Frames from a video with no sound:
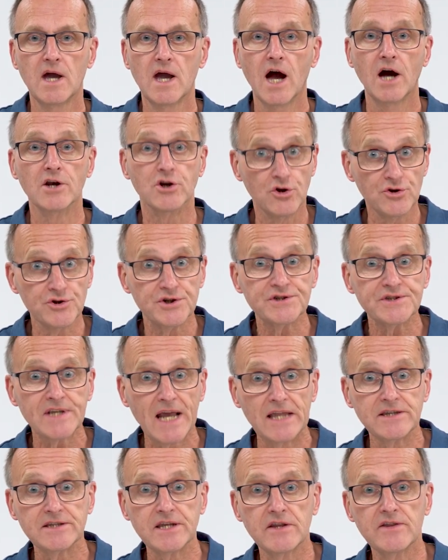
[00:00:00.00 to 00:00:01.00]
And
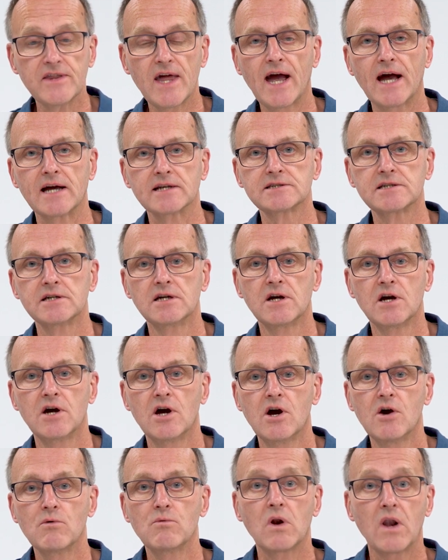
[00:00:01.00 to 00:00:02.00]
understanding that
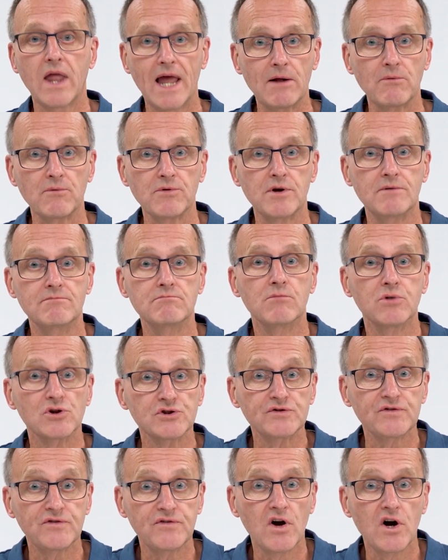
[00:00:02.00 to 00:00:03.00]
will help them
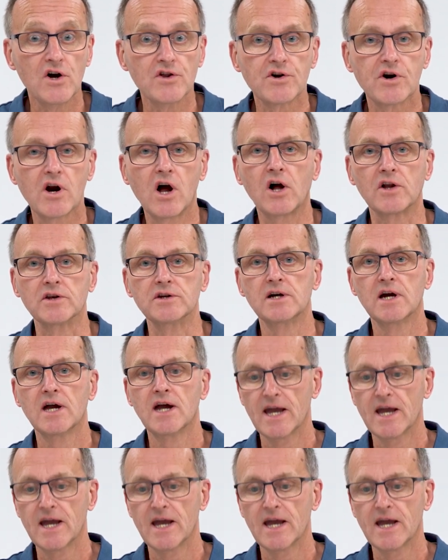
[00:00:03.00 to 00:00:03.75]
much further on